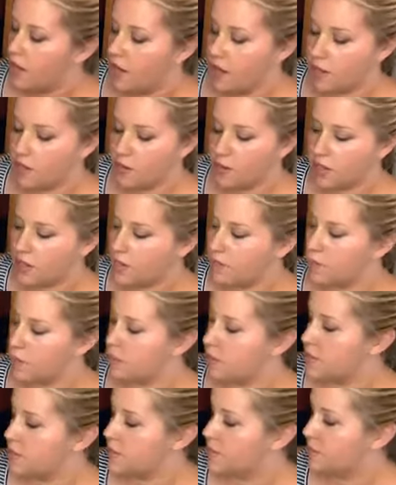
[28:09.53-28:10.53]
And you can even
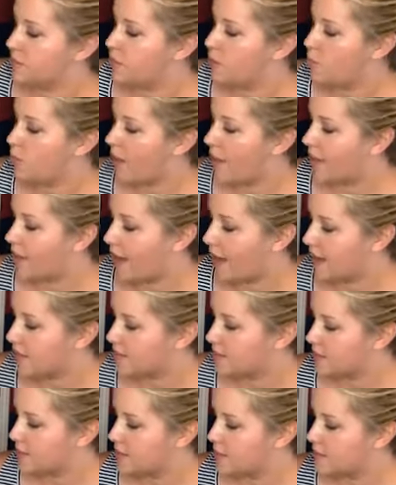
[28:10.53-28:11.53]
put some little white
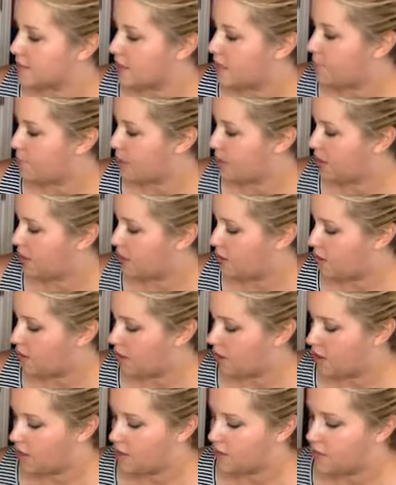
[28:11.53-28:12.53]
accents up here
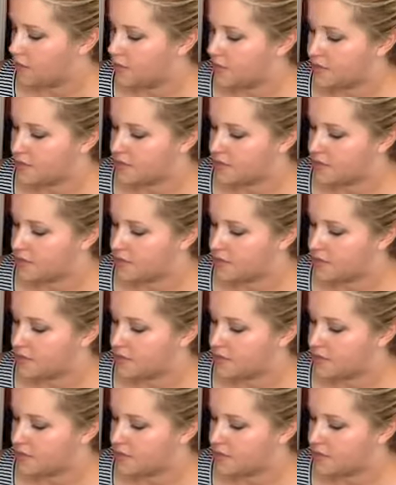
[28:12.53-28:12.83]
on the